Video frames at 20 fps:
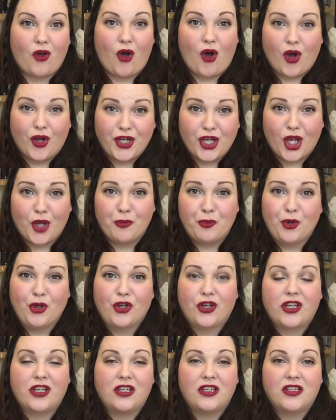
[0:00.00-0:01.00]

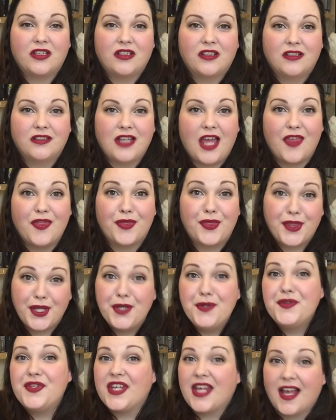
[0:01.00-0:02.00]
audiobook
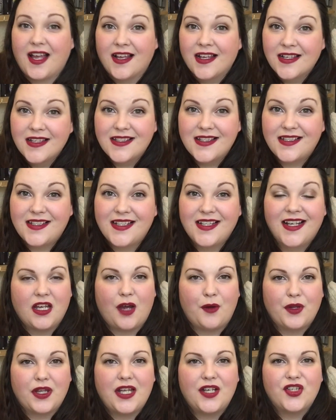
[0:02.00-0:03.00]
enthusiast,
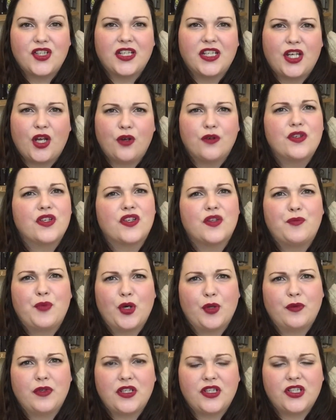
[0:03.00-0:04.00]
I will actually go to the
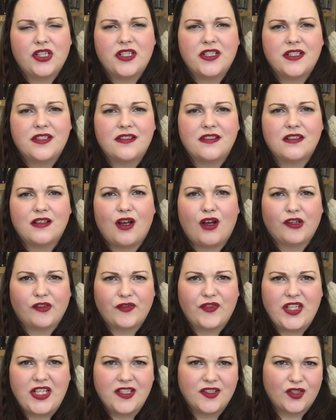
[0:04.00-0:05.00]
publishers
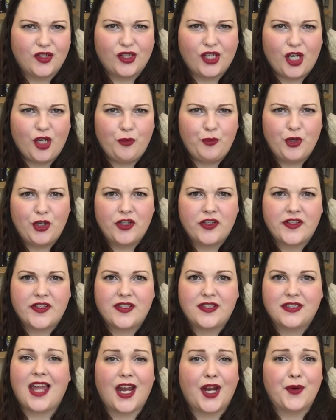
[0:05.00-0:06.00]
of these
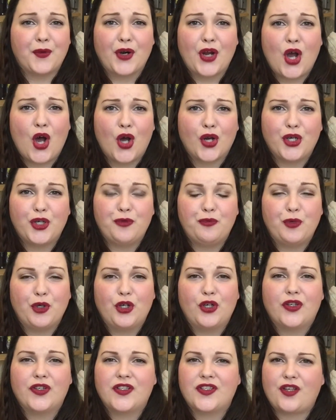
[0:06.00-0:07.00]
audiobooks, like Recorded
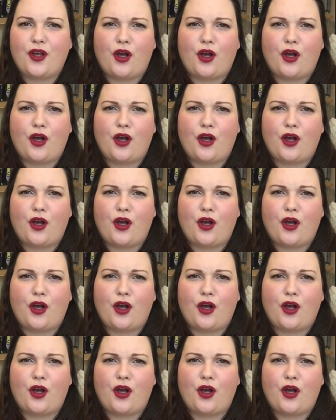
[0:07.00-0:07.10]
Books